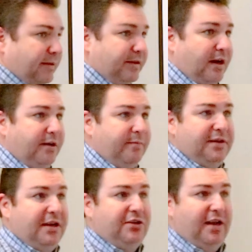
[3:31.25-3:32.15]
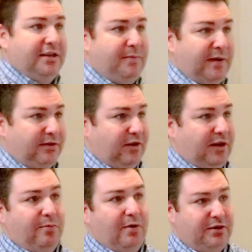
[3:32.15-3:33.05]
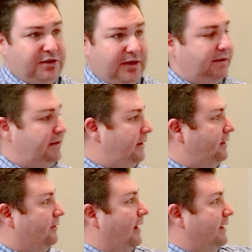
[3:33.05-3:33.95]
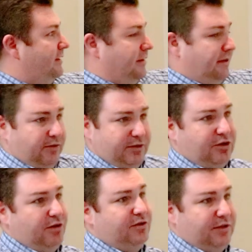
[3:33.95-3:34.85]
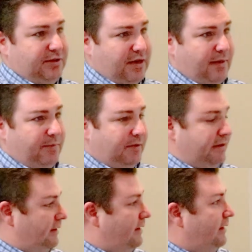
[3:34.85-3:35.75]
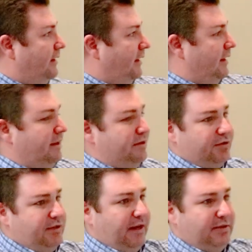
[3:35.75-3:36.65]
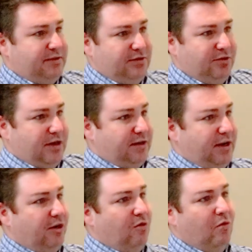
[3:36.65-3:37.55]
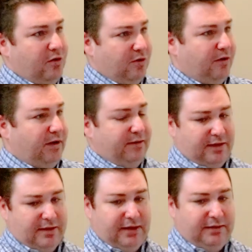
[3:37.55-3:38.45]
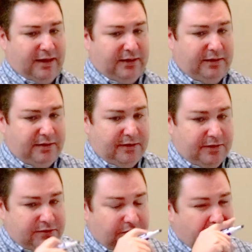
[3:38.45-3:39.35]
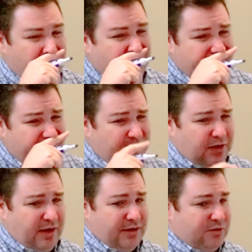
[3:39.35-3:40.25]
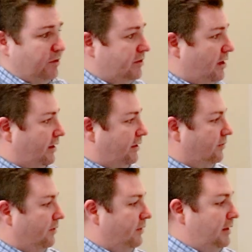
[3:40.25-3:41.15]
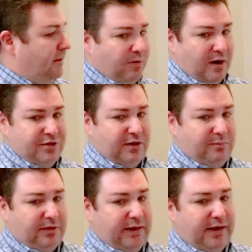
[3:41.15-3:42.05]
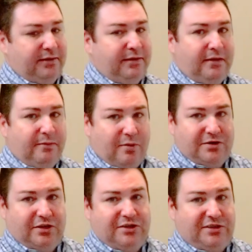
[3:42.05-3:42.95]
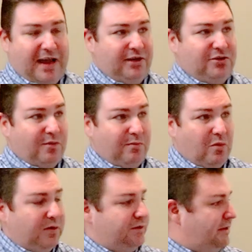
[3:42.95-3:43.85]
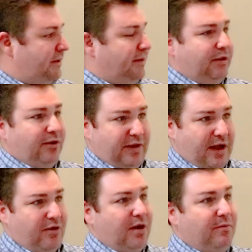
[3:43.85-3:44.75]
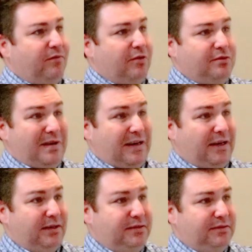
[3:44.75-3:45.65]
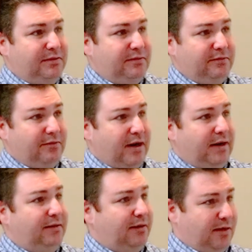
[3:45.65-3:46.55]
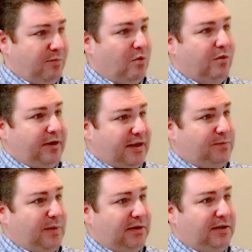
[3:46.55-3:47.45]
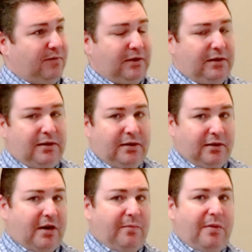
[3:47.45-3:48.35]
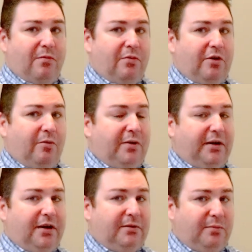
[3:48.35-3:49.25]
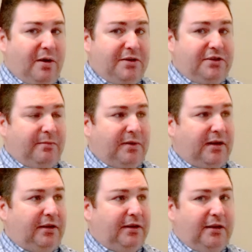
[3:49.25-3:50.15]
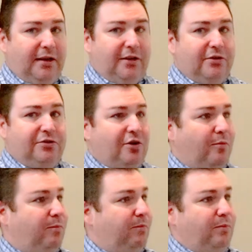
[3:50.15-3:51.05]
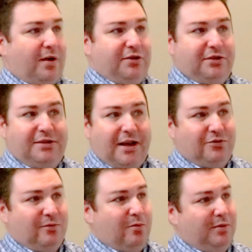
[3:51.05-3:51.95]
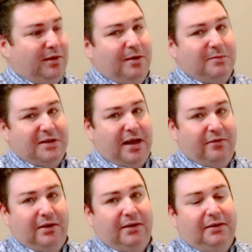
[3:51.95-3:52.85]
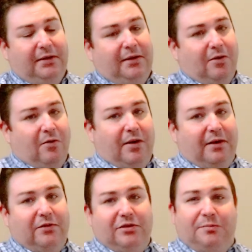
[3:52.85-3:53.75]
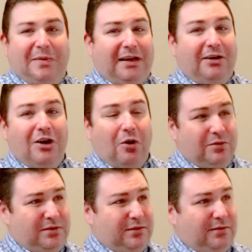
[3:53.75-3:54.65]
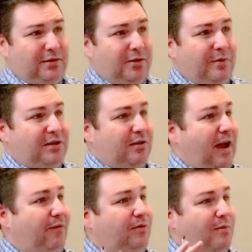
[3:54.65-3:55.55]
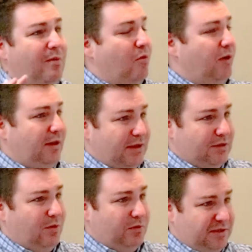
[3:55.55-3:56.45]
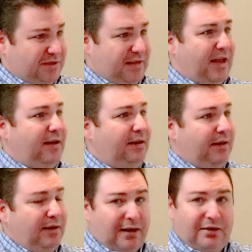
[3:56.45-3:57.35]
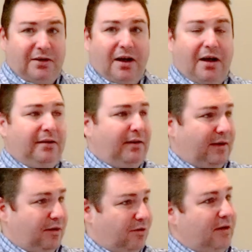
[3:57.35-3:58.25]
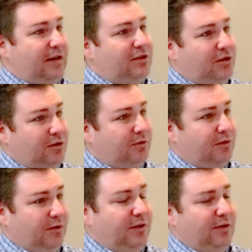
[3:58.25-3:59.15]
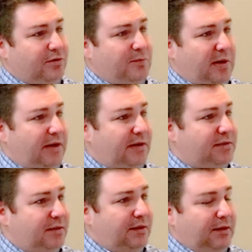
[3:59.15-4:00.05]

And the documentation aspect of any project, right? It's going to, it starts at the top, and again, these are tenets. These are not done in order or anything like that. So, but as we're talking through project plan, project status reports that are the outcome of those meetings, right? An important aspect of it. A lot of people will go conduct a project meeting and there's no project status report that comes out of it, or even just meeting notes. But you have to memorialize what was said and done and agreed to during those meetings